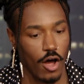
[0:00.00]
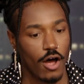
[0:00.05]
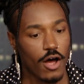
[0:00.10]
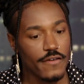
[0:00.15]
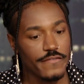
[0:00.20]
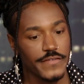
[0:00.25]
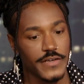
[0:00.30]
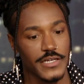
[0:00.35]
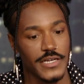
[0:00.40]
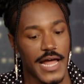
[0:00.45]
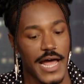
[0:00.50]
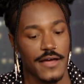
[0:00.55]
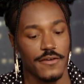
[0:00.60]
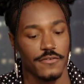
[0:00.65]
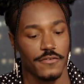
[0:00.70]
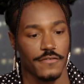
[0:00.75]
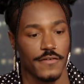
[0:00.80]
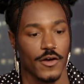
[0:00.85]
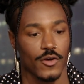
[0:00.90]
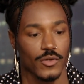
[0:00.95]
often I
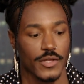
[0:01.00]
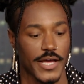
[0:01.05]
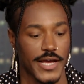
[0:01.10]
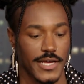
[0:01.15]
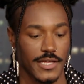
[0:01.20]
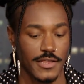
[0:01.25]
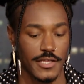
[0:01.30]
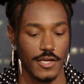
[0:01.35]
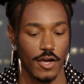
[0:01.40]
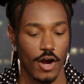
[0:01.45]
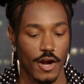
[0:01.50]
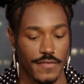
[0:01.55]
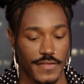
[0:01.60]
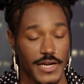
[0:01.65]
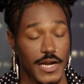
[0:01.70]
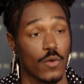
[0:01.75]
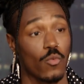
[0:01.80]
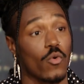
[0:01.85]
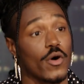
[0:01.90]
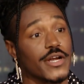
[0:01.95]
felt like the art
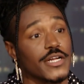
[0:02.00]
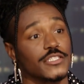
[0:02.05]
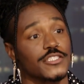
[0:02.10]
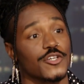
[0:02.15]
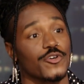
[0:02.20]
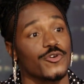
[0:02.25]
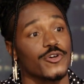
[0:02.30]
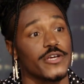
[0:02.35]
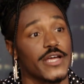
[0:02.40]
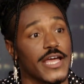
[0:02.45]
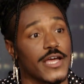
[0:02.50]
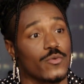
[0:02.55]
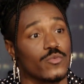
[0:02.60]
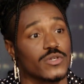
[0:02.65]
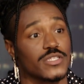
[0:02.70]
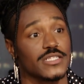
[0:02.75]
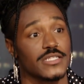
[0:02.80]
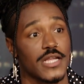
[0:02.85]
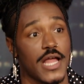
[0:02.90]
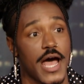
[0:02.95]
that I wanted to create
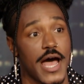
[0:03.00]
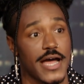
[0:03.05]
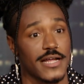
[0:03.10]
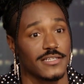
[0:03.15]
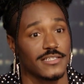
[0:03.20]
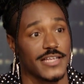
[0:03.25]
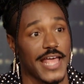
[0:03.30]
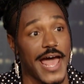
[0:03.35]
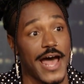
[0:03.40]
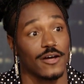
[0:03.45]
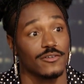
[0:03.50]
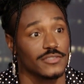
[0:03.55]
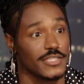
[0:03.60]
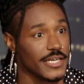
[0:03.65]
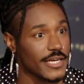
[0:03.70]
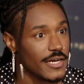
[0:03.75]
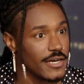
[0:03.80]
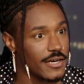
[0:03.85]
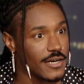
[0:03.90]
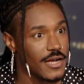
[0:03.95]
was not out
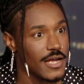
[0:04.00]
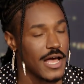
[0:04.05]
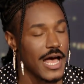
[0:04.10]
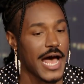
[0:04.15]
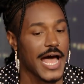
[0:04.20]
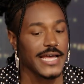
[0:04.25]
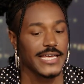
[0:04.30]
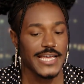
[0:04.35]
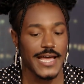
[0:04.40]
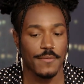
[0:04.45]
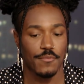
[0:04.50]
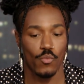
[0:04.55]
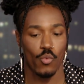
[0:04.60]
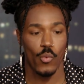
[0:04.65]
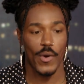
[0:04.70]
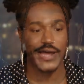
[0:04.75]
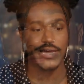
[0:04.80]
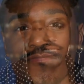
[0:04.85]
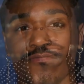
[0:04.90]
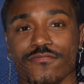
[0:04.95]
there. I kept
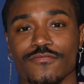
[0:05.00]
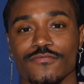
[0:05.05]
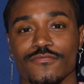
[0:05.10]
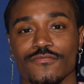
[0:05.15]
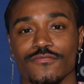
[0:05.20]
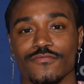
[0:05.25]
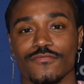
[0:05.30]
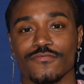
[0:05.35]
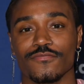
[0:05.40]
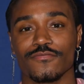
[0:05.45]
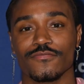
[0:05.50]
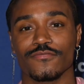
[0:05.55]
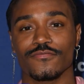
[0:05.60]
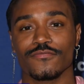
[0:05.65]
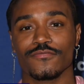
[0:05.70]
waiting for somebody